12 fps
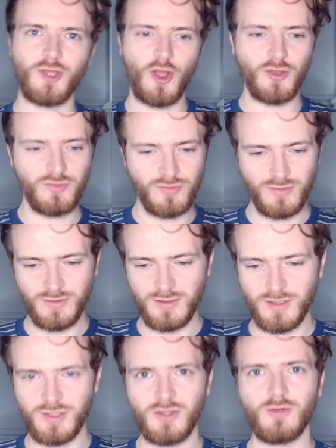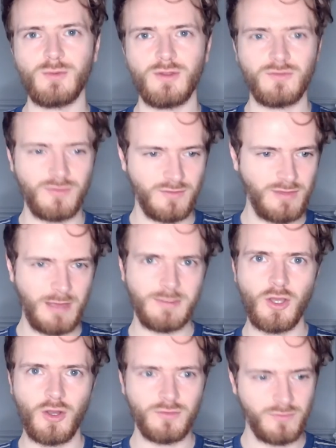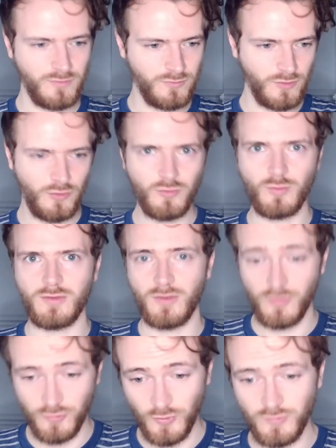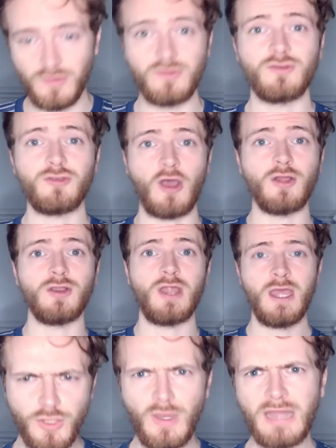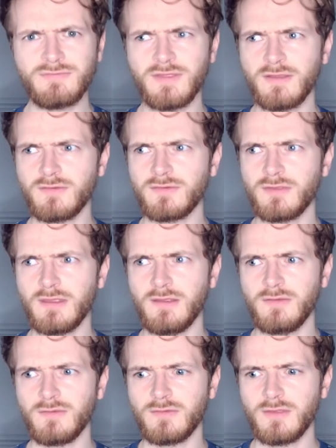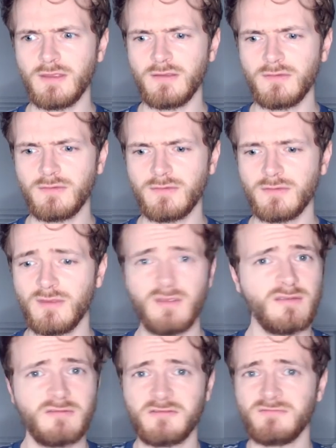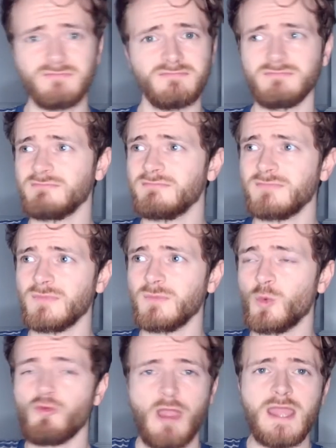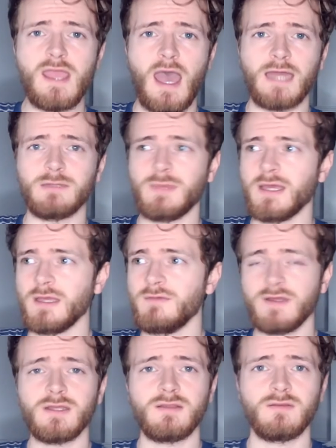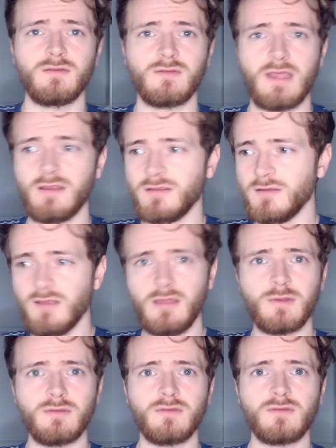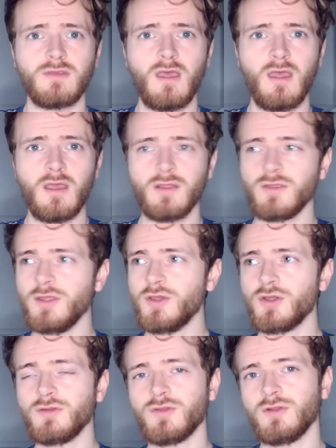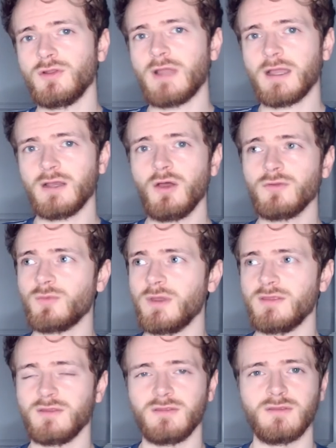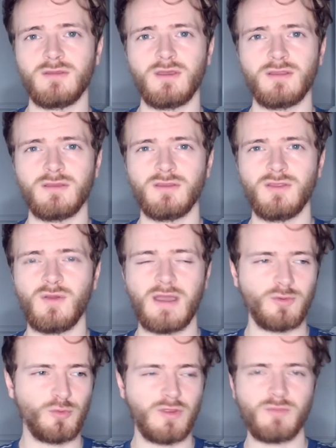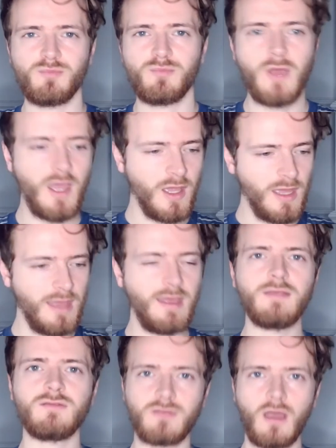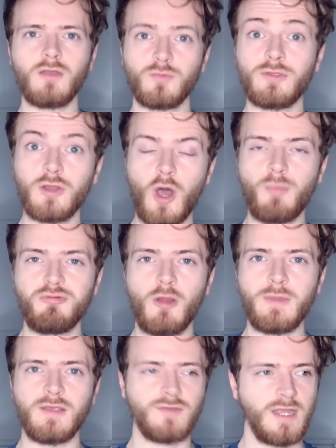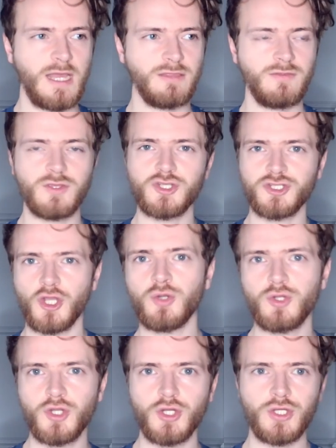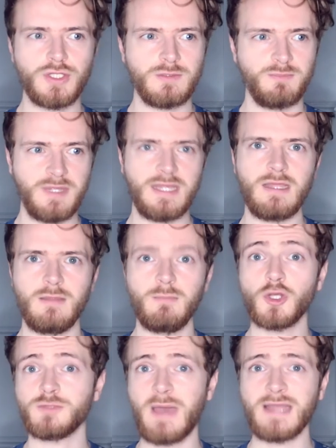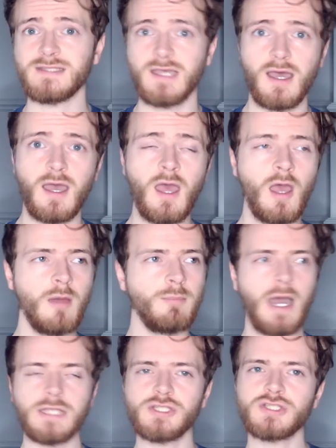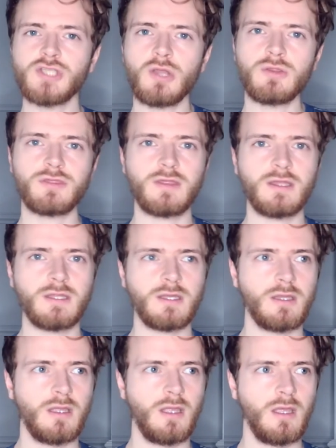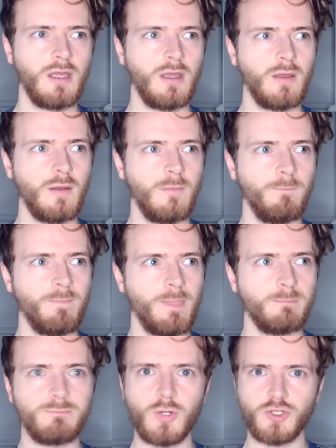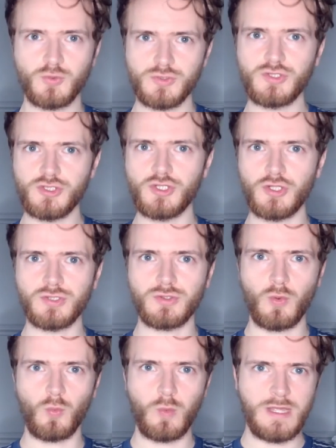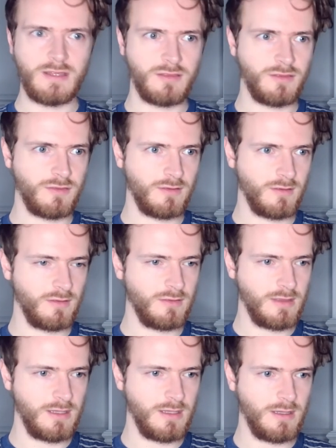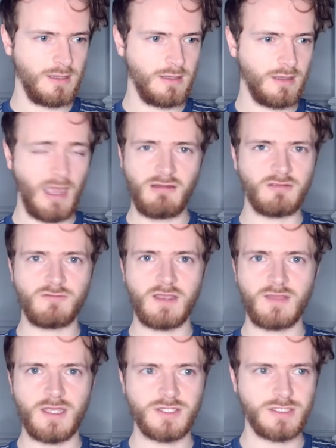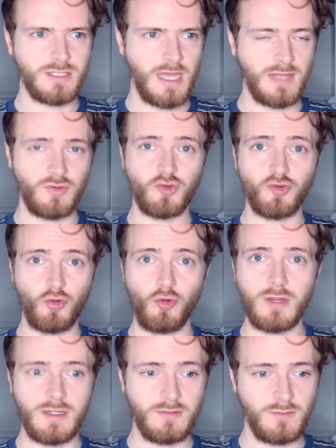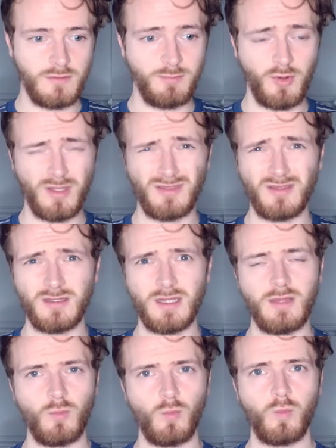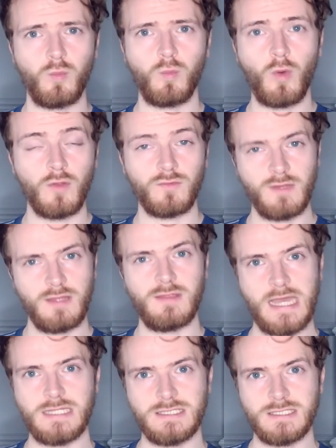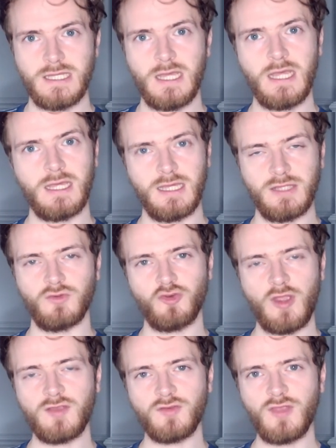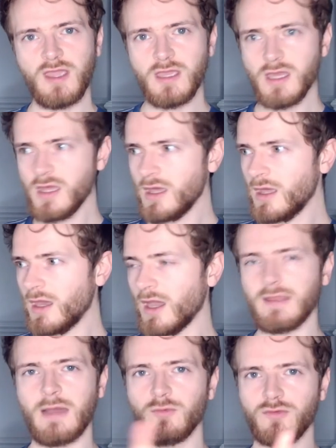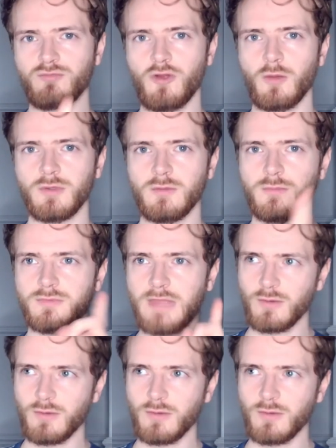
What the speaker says: the gods and the humans and the demigods and Zeus with Zeus's son. And you have these great anime villains in the demons that you could have done like lots with, and you had all this. It starts with a lot of promise, and I think the show could be much better, but I just don't think much was done with the characterization and the story to the point that it was in the end interesting. And that was the problem.